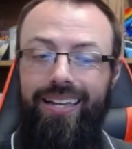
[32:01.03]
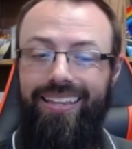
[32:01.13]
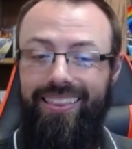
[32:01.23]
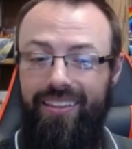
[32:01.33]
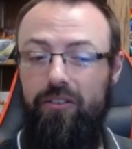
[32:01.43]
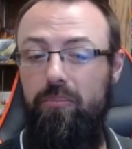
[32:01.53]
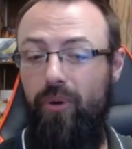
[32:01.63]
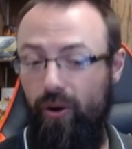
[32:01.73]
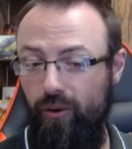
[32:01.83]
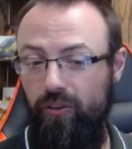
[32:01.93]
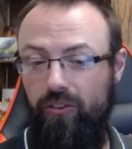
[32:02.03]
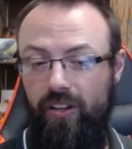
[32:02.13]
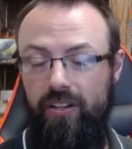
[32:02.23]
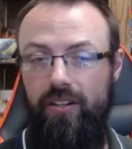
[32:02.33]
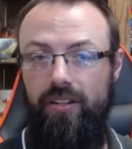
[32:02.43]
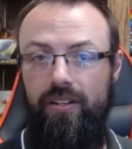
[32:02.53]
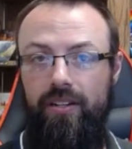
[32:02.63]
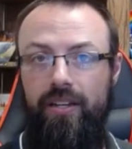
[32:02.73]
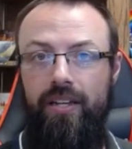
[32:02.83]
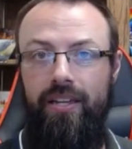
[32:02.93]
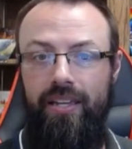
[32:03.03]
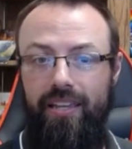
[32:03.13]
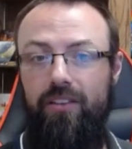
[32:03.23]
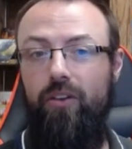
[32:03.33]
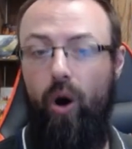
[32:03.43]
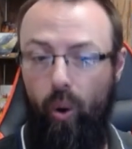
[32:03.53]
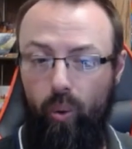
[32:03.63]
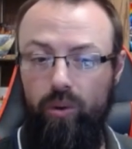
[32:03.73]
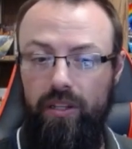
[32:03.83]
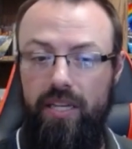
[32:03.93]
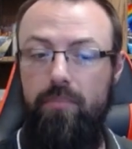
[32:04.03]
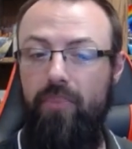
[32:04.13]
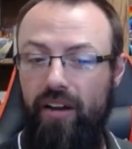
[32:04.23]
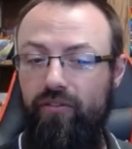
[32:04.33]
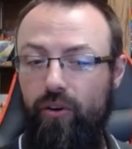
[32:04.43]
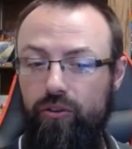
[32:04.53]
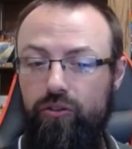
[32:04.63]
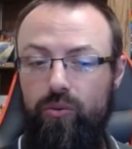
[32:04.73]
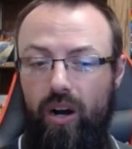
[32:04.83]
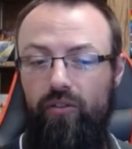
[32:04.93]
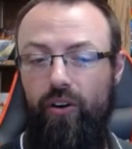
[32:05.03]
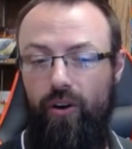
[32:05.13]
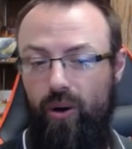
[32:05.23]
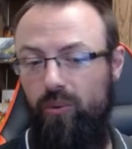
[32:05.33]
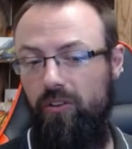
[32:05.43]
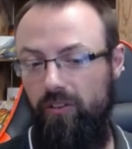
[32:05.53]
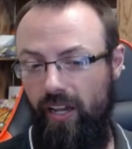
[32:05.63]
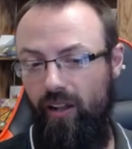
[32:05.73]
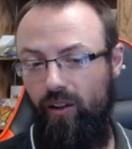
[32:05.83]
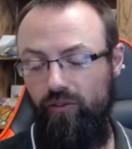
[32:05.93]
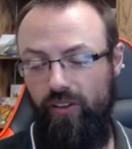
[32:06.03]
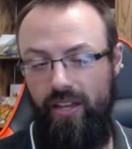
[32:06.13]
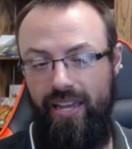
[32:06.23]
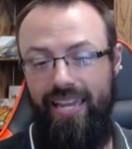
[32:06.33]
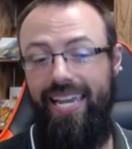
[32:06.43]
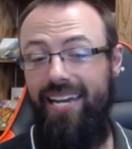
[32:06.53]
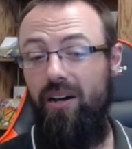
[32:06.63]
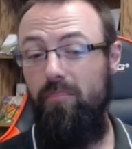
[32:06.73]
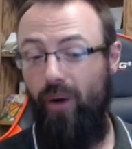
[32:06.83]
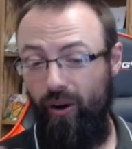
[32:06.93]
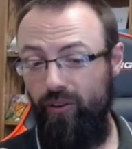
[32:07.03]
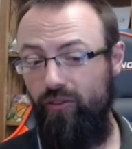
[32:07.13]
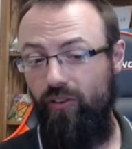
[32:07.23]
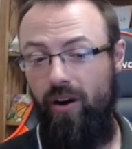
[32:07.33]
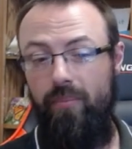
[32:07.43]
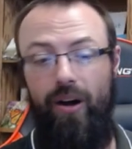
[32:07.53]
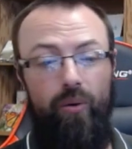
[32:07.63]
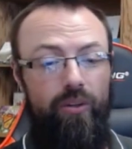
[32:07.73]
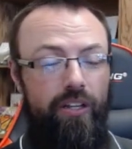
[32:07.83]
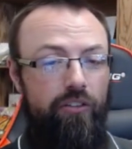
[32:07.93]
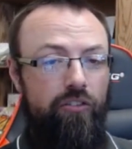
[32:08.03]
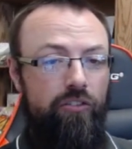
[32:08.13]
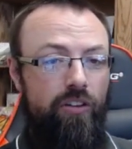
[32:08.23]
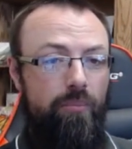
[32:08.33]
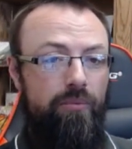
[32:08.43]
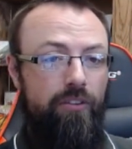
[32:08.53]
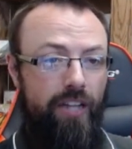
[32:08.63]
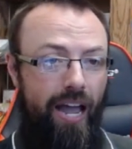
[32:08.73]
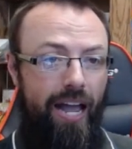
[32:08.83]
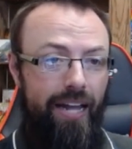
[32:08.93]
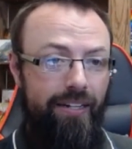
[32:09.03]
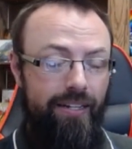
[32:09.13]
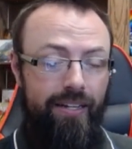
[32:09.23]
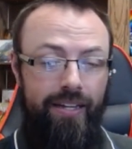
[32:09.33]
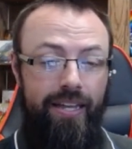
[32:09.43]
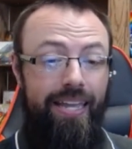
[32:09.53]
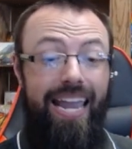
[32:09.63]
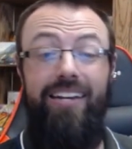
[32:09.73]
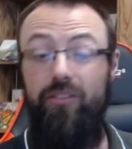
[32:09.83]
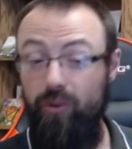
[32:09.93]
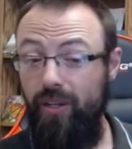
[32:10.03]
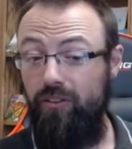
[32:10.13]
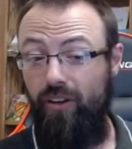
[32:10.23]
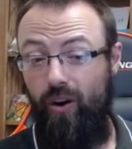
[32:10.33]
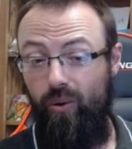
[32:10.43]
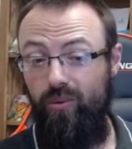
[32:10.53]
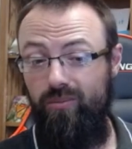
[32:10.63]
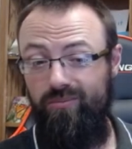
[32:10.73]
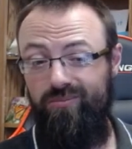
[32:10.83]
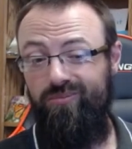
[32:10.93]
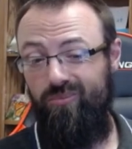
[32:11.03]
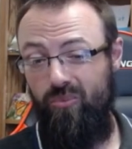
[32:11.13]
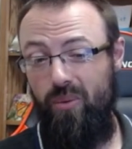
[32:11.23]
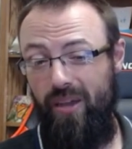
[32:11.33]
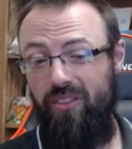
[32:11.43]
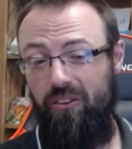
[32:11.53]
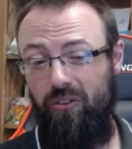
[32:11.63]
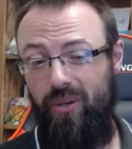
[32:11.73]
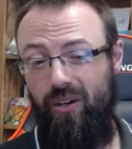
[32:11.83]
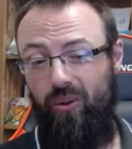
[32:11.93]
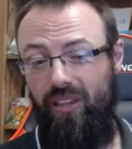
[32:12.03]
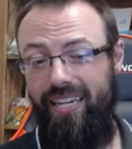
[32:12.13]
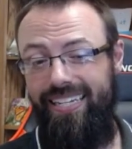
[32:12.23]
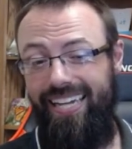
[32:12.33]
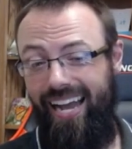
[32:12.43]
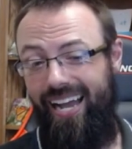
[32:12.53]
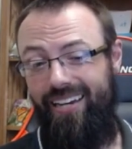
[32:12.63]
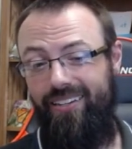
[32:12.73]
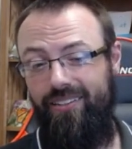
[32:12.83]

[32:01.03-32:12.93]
this person is holy by virtue of her own self and apart from a relationship to God. And in doing so, we make this sweet old lady God.